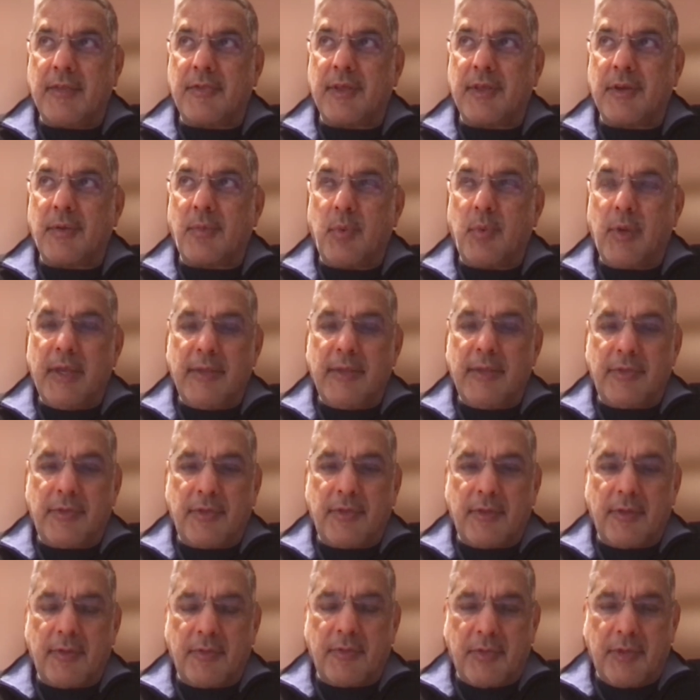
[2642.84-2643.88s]
that with
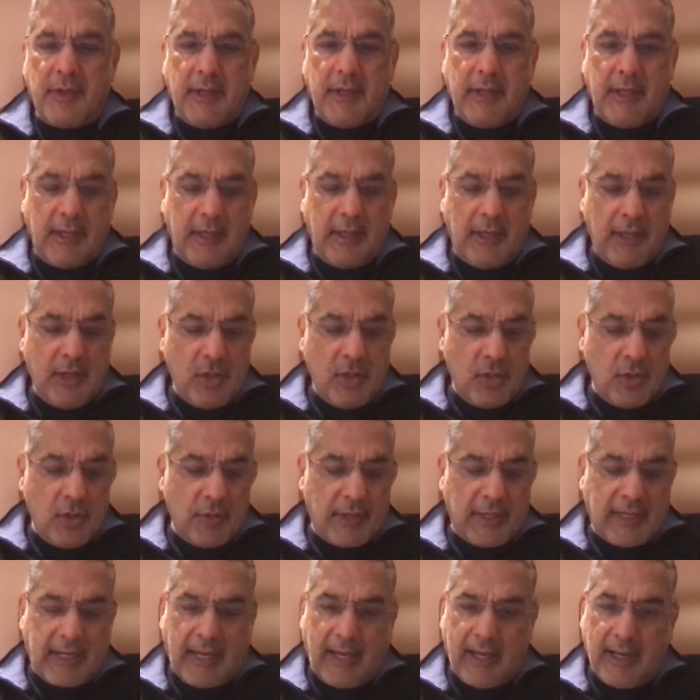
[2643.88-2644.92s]
the issue
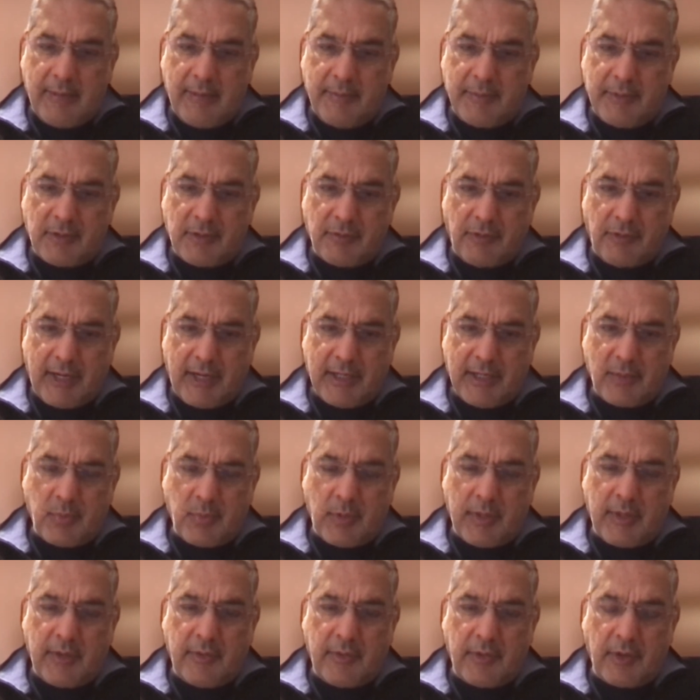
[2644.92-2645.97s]
that Callum has raised
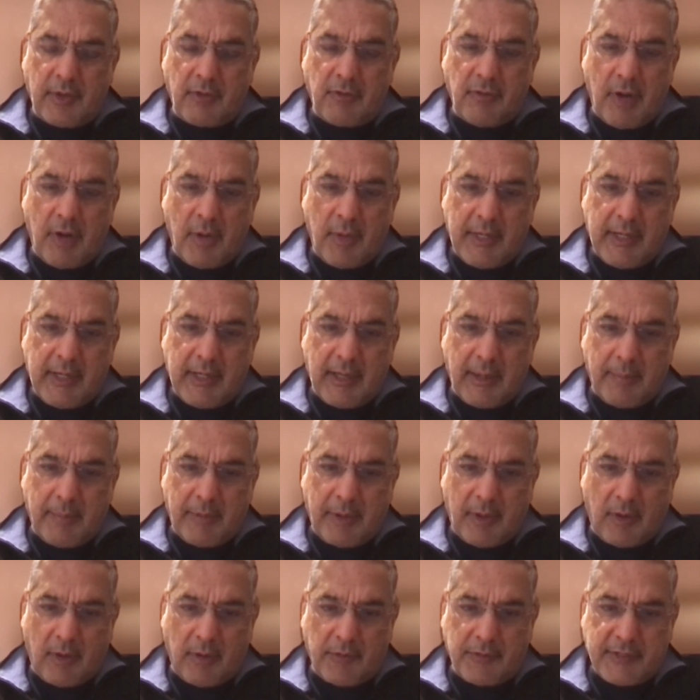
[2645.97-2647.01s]
with a growing number
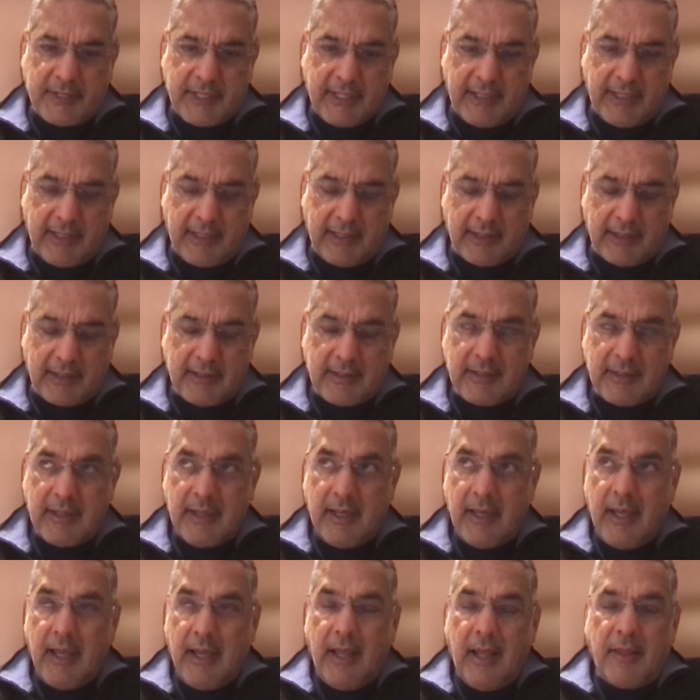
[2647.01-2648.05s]
of seniors,
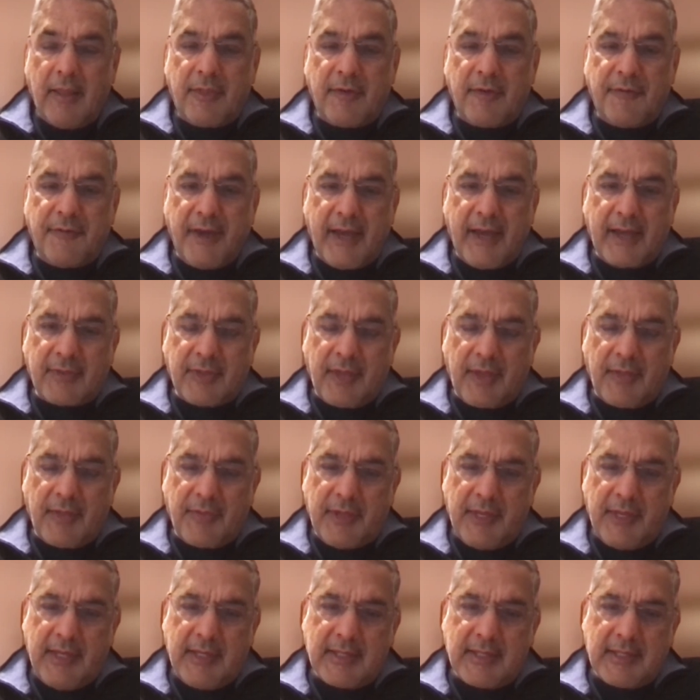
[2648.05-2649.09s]
the fact that
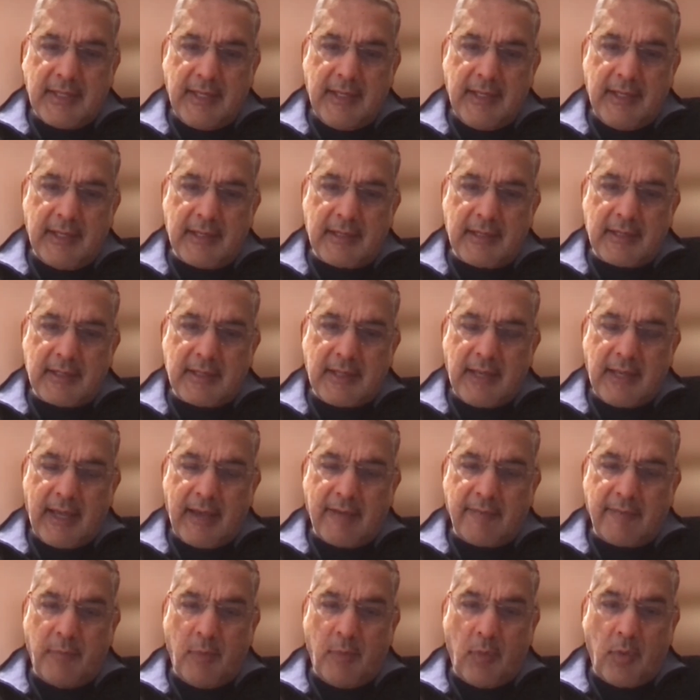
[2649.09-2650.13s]
these seniors
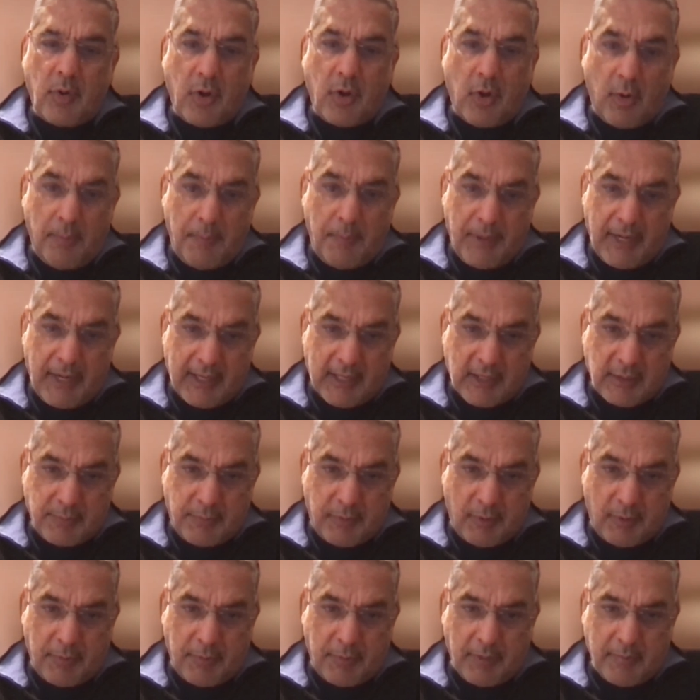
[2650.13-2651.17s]
have more complex
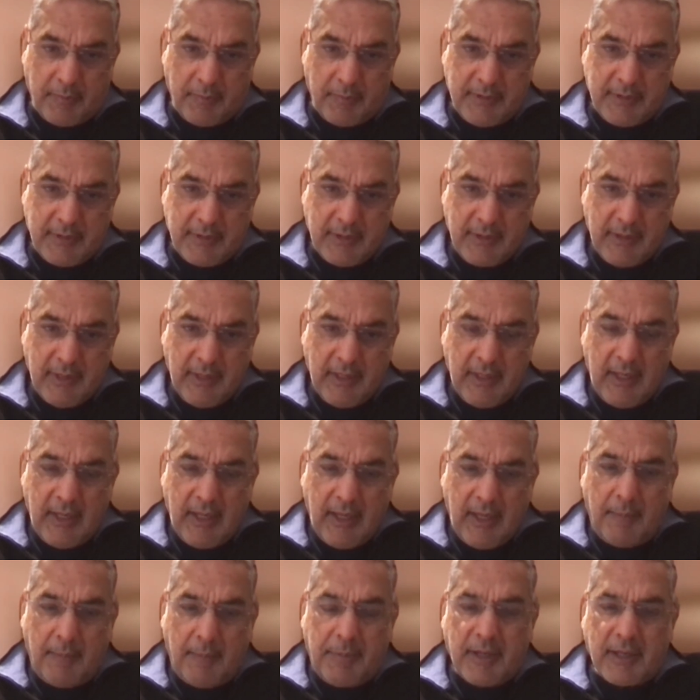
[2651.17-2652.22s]
problems,
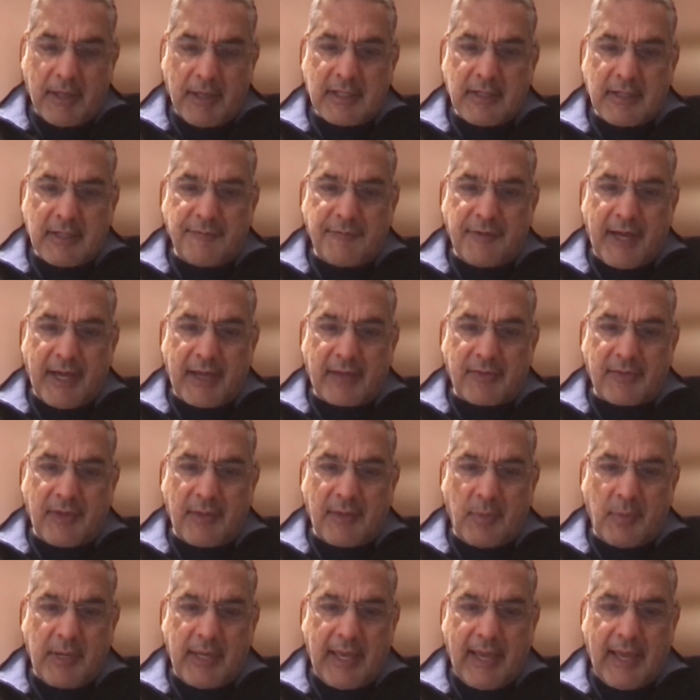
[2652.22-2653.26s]
plus the fact that
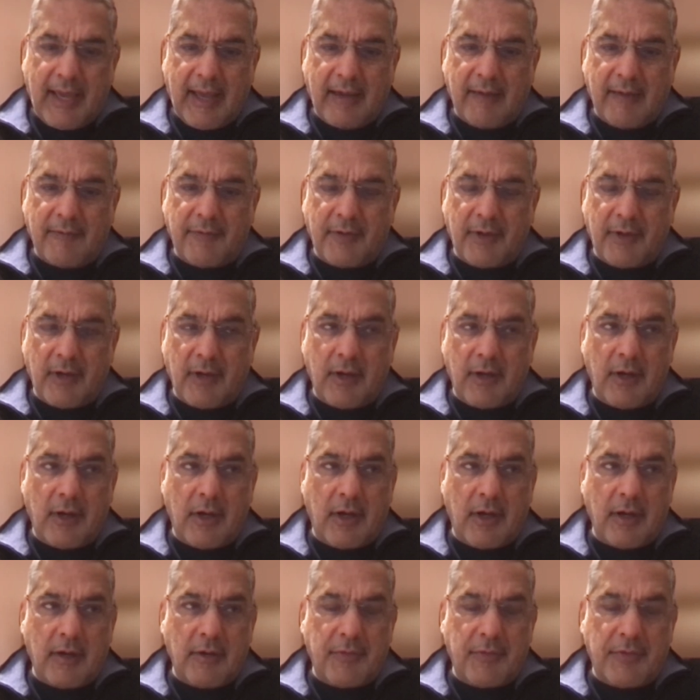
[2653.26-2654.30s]
we have
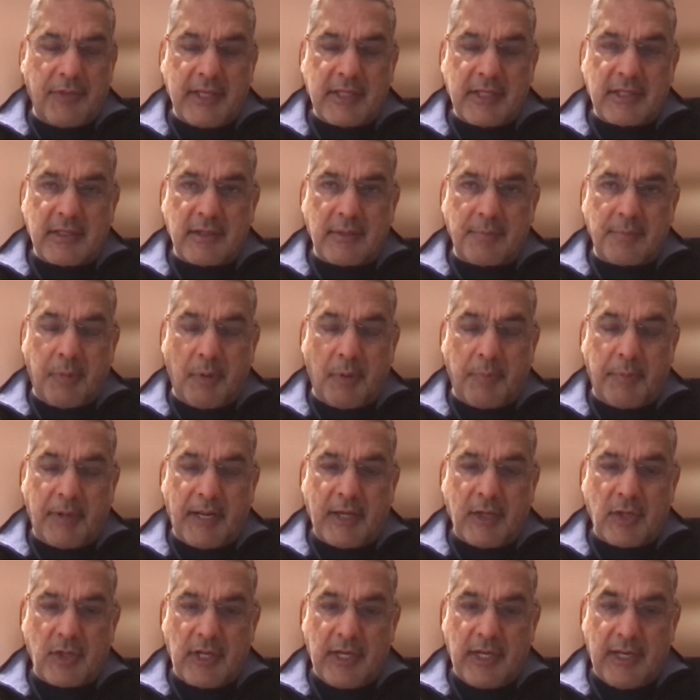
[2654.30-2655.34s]
this
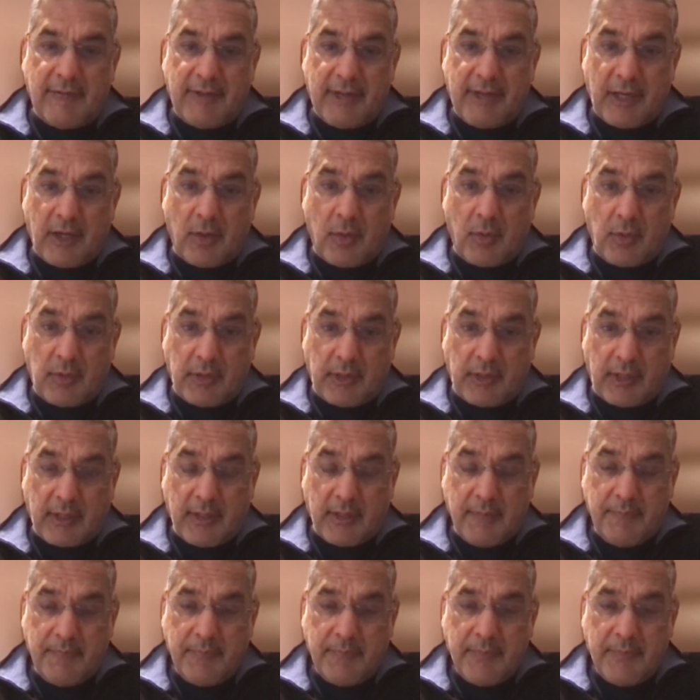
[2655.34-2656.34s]
population living older